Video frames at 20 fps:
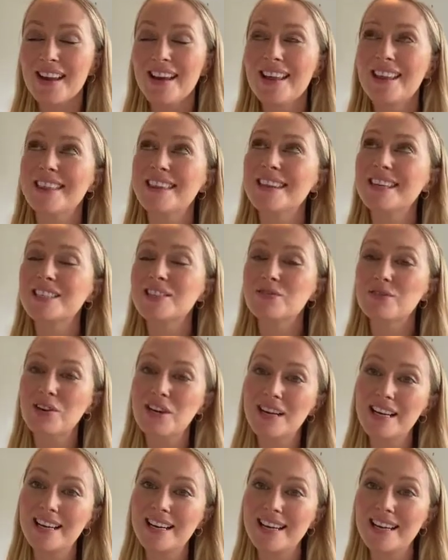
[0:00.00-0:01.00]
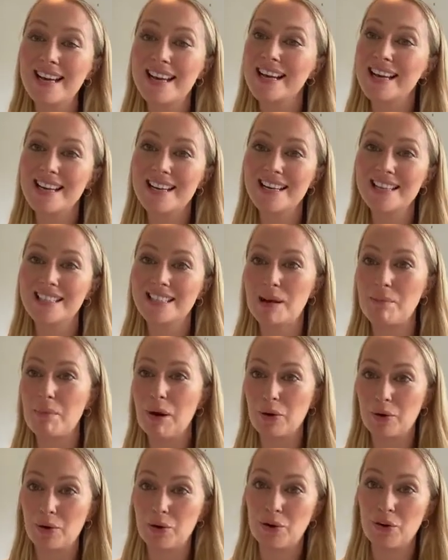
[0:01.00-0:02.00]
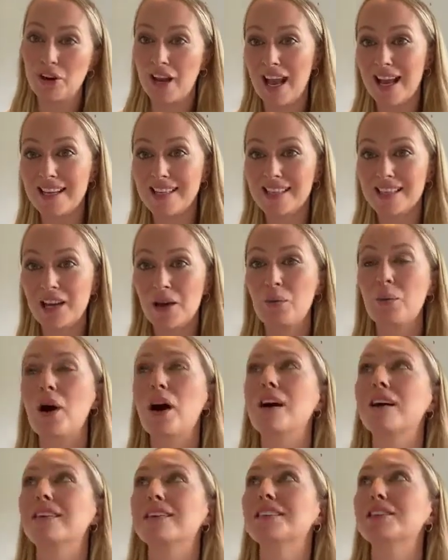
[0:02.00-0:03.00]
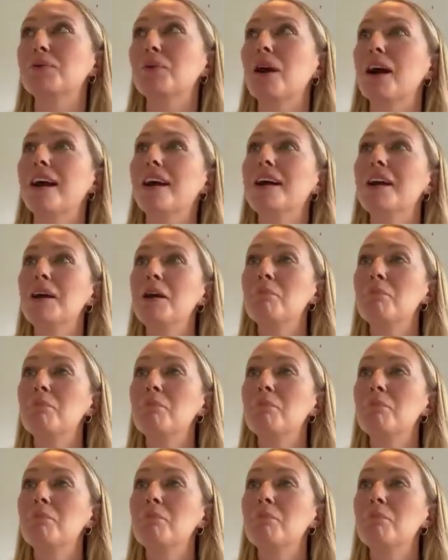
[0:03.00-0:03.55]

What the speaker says: This really is about creating a world where